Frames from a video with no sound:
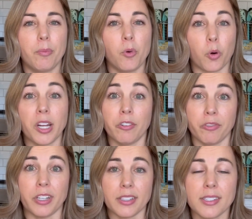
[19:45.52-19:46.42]
or
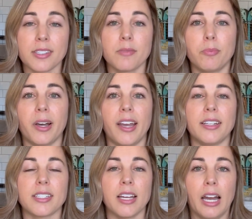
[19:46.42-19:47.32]
infants,
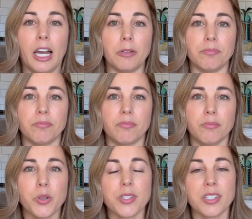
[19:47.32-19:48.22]
but
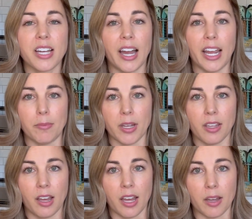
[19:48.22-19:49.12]
most of the time,
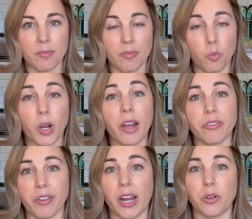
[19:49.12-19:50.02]
what I've
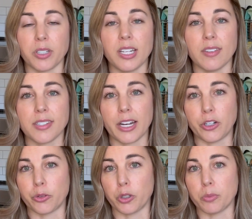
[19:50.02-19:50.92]
found in the
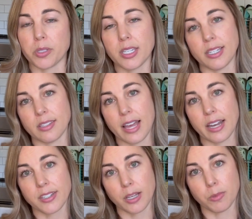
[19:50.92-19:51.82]
standard rooms is
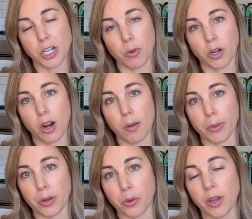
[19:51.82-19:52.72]
that tub shower
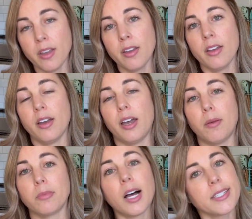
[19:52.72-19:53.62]
combo.
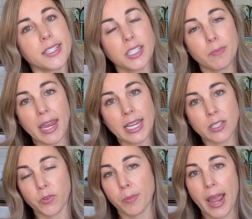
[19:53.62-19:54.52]
Lots of
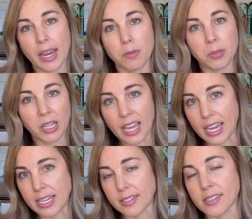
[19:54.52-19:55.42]
space for pack and
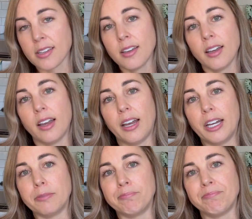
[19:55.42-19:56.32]
plays.
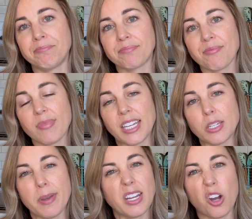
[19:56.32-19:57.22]

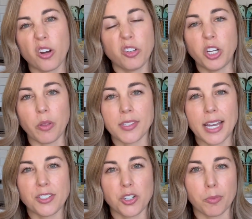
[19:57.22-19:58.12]
Depending on, the
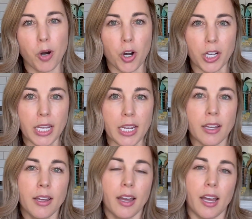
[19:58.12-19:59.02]
size of your party,
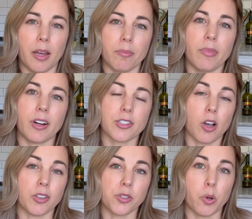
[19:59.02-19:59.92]
there's
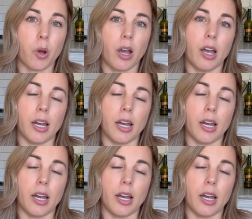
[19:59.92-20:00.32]
also,